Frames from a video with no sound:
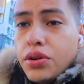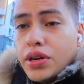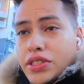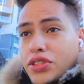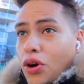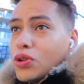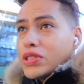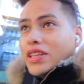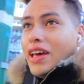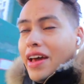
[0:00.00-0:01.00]
It's cold
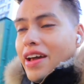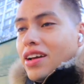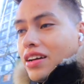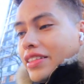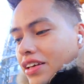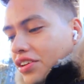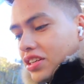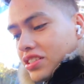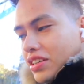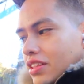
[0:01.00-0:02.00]
today. I think you
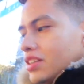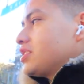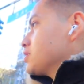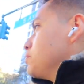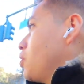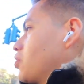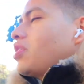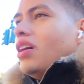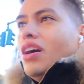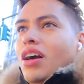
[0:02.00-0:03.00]
can see the smoke
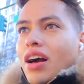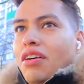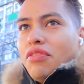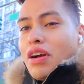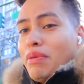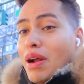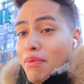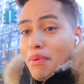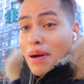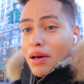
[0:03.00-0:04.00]
coming
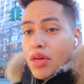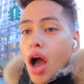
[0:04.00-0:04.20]
out of my mouth.